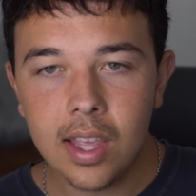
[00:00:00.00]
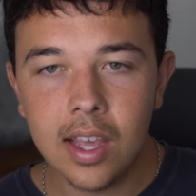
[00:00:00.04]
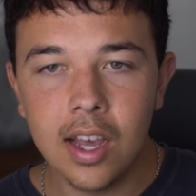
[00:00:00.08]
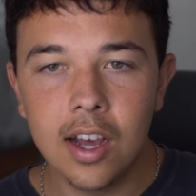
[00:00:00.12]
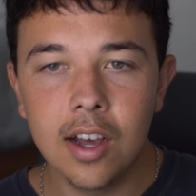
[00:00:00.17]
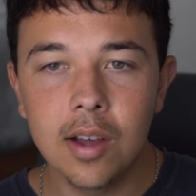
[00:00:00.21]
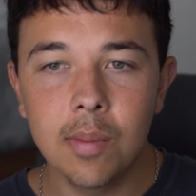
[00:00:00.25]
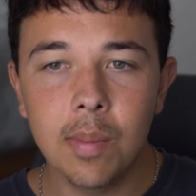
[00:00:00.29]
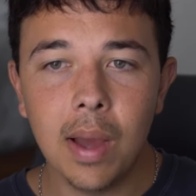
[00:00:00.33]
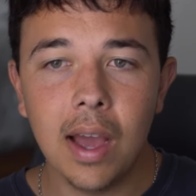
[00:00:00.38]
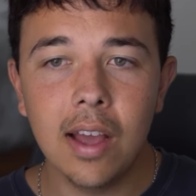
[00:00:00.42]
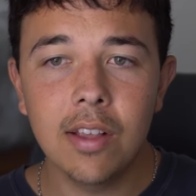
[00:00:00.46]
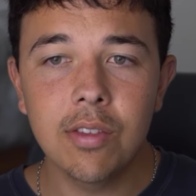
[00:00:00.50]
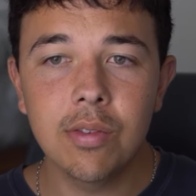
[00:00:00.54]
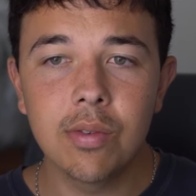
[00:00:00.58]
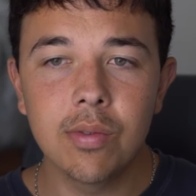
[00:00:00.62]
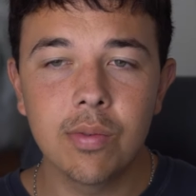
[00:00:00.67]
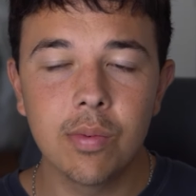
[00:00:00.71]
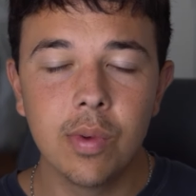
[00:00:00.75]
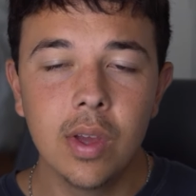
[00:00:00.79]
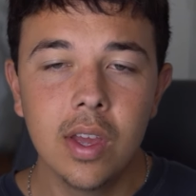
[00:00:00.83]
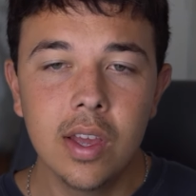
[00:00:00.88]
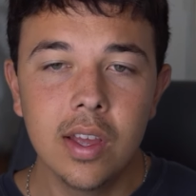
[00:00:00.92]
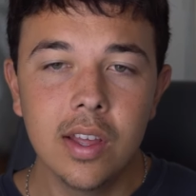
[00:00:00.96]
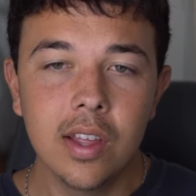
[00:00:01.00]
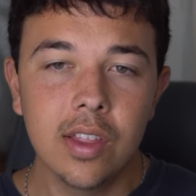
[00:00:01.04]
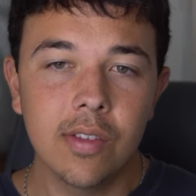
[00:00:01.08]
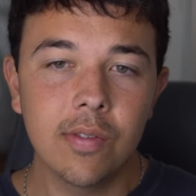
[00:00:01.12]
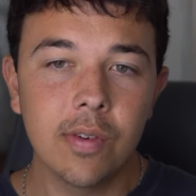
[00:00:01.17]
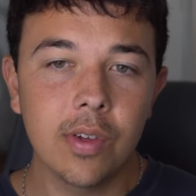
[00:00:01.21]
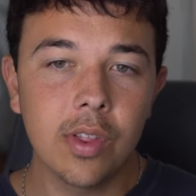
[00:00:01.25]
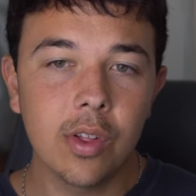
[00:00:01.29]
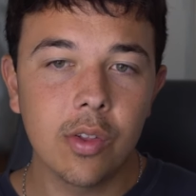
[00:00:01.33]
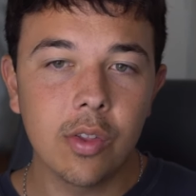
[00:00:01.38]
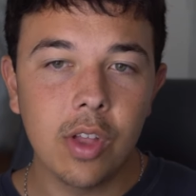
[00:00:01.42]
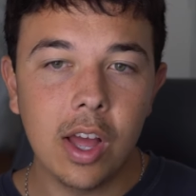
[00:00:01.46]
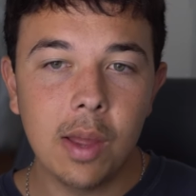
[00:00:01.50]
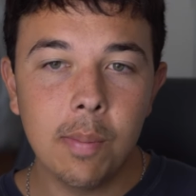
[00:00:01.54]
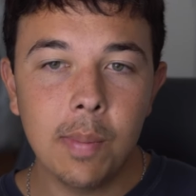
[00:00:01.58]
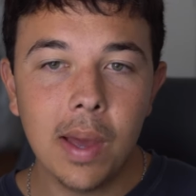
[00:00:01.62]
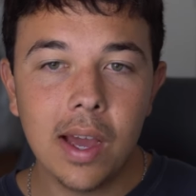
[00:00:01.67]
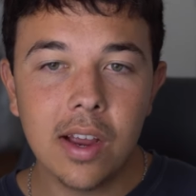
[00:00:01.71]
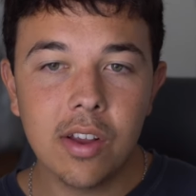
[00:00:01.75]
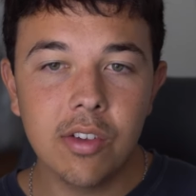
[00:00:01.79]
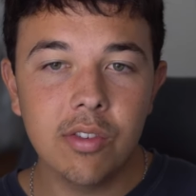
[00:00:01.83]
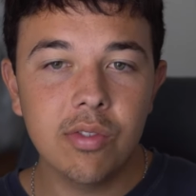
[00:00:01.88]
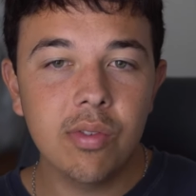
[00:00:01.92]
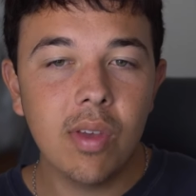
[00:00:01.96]
As for the
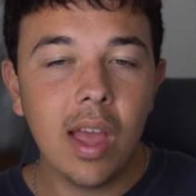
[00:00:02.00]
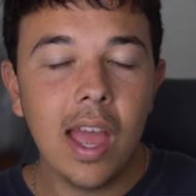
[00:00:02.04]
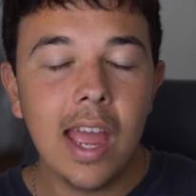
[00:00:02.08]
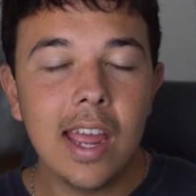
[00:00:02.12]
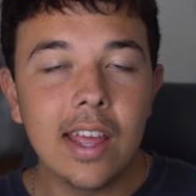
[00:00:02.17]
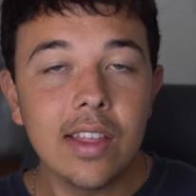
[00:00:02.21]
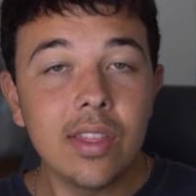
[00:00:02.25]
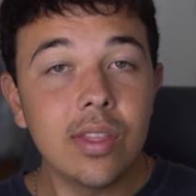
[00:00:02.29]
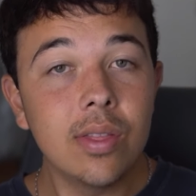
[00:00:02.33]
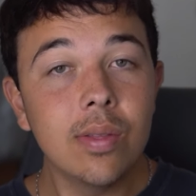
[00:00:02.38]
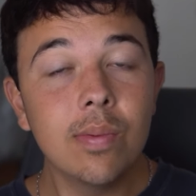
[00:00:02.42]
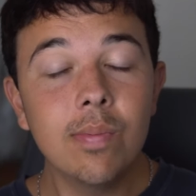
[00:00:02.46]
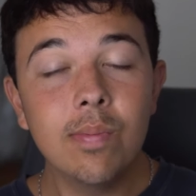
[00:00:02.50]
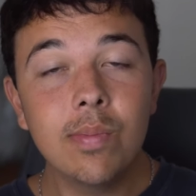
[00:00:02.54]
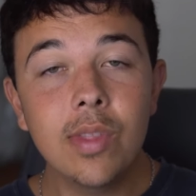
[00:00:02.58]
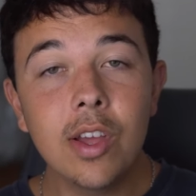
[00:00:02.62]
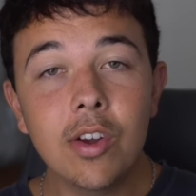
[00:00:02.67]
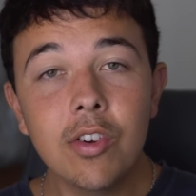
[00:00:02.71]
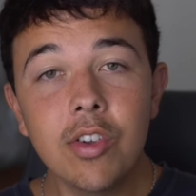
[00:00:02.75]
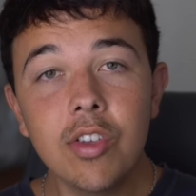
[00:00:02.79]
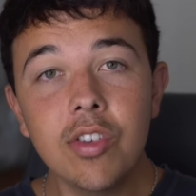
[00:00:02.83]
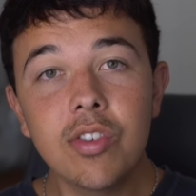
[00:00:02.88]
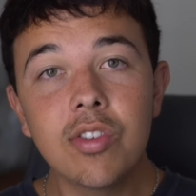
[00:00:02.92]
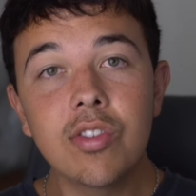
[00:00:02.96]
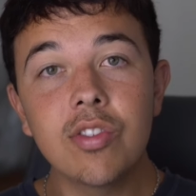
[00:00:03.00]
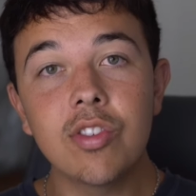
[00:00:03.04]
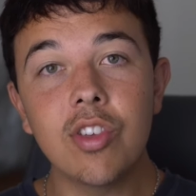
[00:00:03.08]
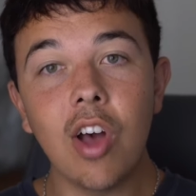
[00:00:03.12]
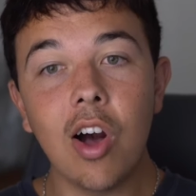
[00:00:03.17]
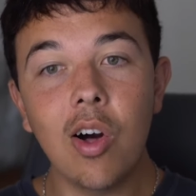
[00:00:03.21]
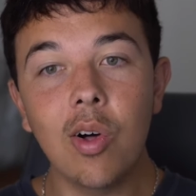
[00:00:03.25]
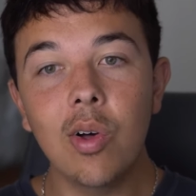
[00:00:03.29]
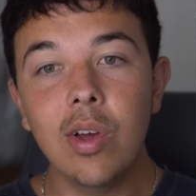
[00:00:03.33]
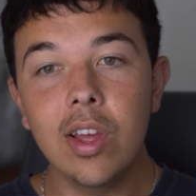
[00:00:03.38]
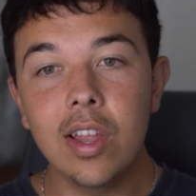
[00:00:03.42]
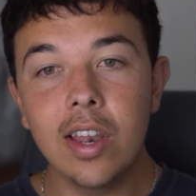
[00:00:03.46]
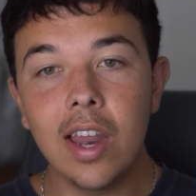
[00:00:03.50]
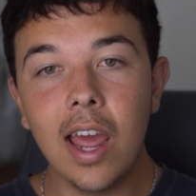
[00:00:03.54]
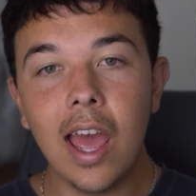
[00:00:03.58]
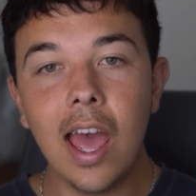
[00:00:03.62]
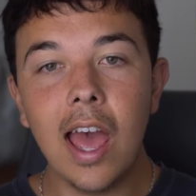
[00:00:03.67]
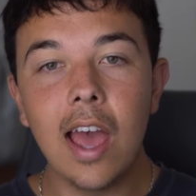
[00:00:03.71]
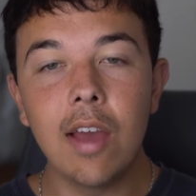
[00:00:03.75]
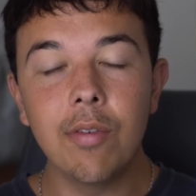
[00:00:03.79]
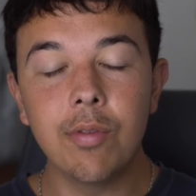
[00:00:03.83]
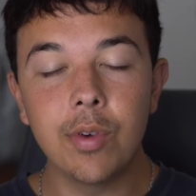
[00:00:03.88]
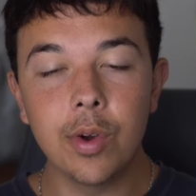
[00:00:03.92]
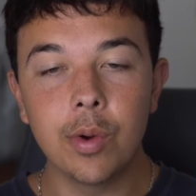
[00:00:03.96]
linebackers, they're just solid
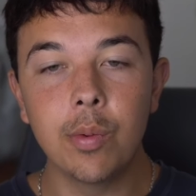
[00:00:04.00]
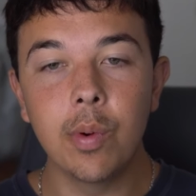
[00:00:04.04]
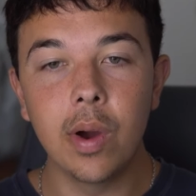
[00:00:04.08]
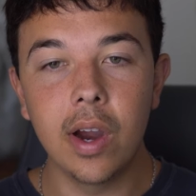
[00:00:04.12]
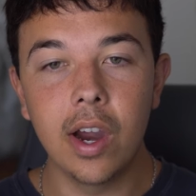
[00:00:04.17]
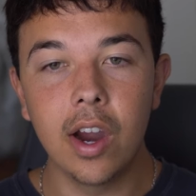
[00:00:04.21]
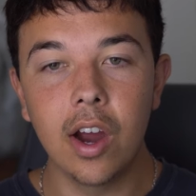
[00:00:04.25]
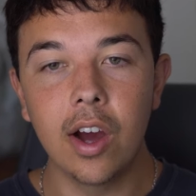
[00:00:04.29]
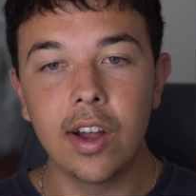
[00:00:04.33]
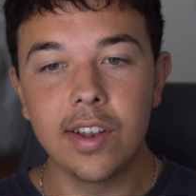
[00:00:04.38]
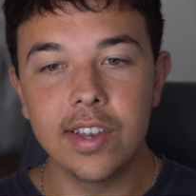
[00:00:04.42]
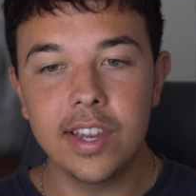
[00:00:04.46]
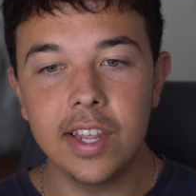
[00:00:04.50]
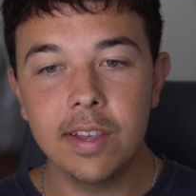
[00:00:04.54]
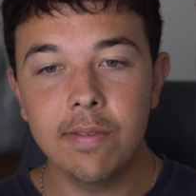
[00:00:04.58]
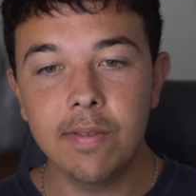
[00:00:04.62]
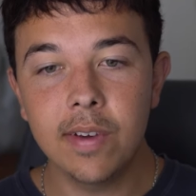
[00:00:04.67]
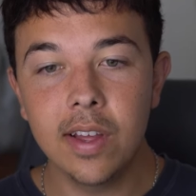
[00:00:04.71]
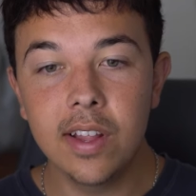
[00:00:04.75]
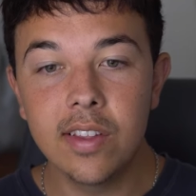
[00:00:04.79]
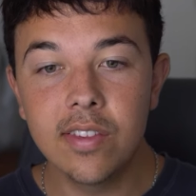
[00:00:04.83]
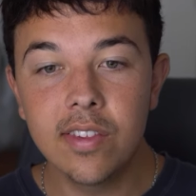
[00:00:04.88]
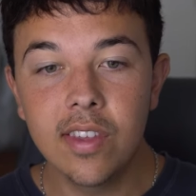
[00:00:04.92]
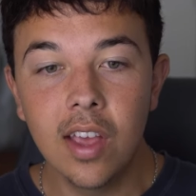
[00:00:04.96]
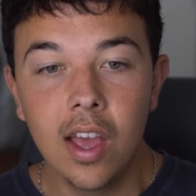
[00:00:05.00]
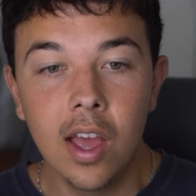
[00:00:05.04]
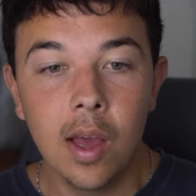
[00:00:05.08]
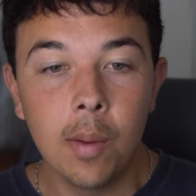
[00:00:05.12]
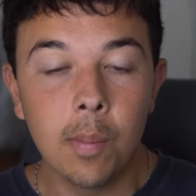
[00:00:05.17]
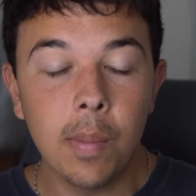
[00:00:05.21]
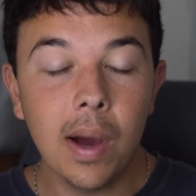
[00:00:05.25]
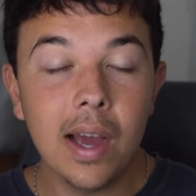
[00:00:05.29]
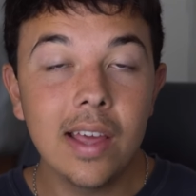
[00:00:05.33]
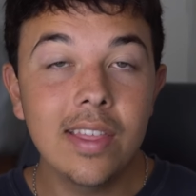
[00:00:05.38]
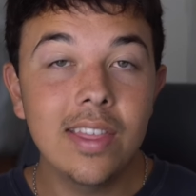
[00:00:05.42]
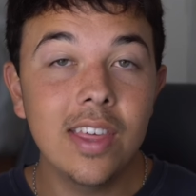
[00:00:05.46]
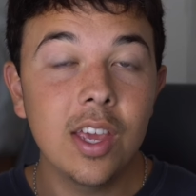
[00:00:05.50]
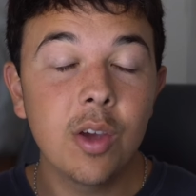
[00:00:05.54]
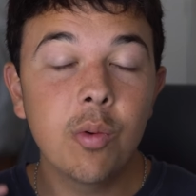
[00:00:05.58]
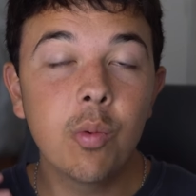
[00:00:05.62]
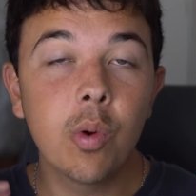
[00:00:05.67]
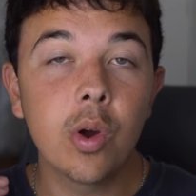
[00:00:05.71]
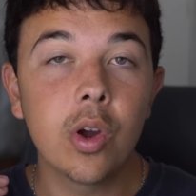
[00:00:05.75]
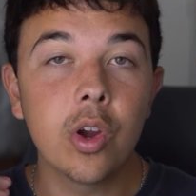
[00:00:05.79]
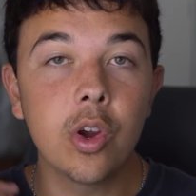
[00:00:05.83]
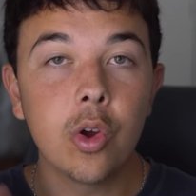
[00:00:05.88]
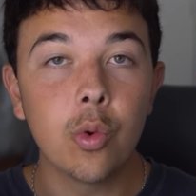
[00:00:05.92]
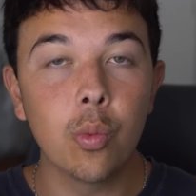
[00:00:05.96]
everywhere on defense, but I think
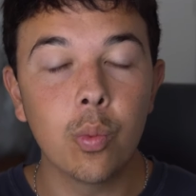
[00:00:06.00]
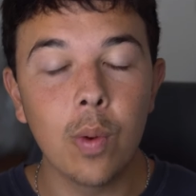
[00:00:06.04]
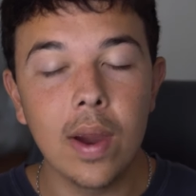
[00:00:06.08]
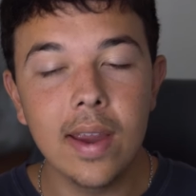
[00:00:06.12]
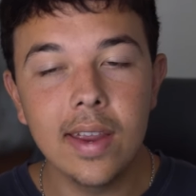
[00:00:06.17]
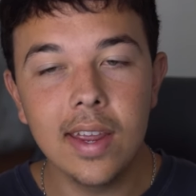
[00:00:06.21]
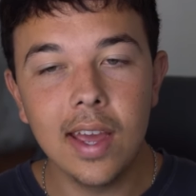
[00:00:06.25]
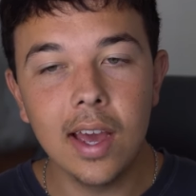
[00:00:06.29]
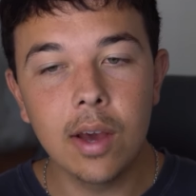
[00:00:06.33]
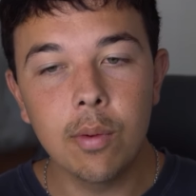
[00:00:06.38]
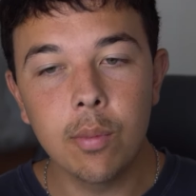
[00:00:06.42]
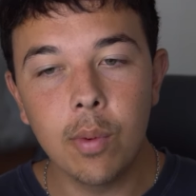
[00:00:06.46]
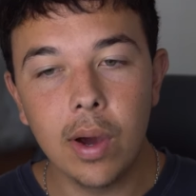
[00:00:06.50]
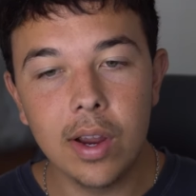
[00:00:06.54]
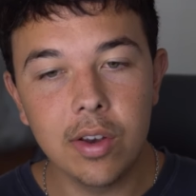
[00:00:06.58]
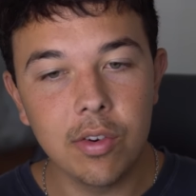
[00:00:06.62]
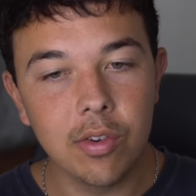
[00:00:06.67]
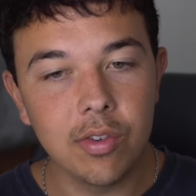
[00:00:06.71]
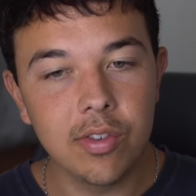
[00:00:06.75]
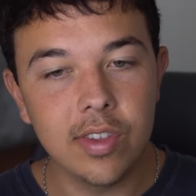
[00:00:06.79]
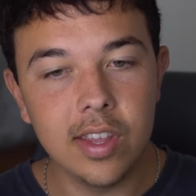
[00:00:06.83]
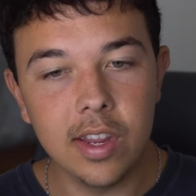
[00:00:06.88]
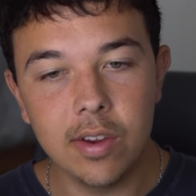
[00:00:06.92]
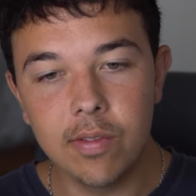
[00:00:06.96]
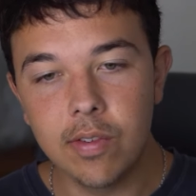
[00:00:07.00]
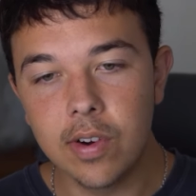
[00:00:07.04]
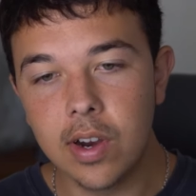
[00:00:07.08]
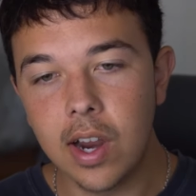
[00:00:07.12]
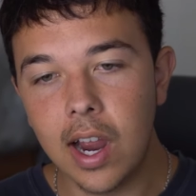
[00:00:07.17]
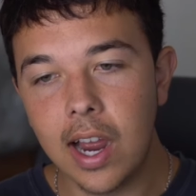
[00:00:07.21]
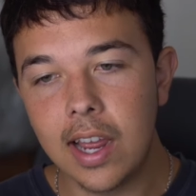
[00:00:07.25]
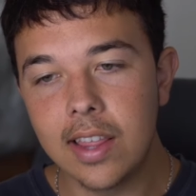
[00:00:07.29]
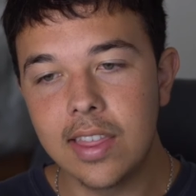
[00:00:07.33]
we're great at wide receiver.